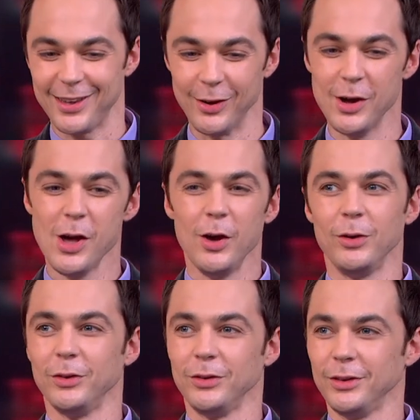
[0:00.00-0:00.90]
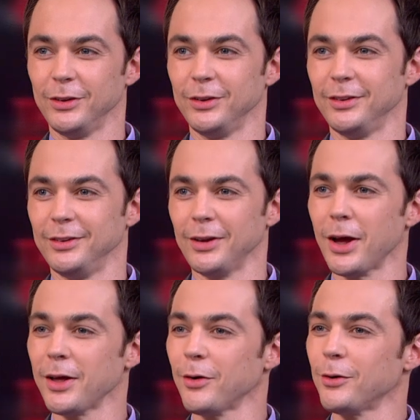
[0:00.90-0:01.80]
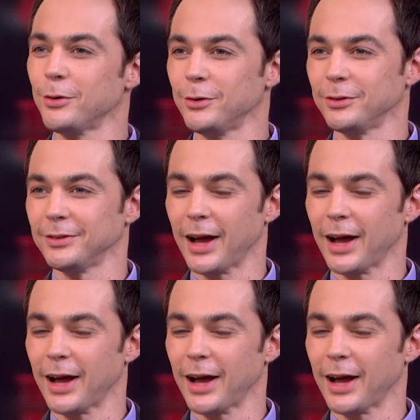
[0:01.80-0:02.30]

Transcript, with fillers: Brings us so many smiles every week.